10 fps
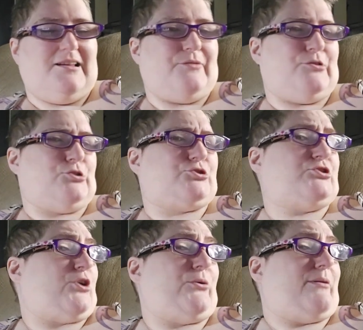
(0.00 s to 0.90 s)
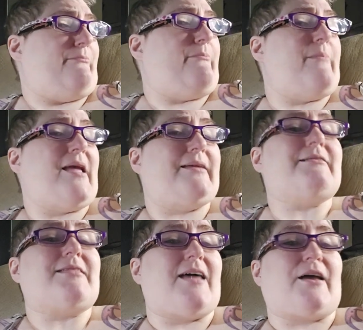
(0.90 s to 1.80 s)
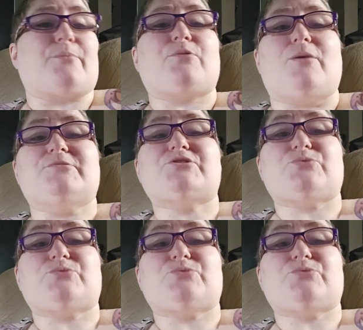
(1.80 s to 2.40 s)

Even though she's already made that a promise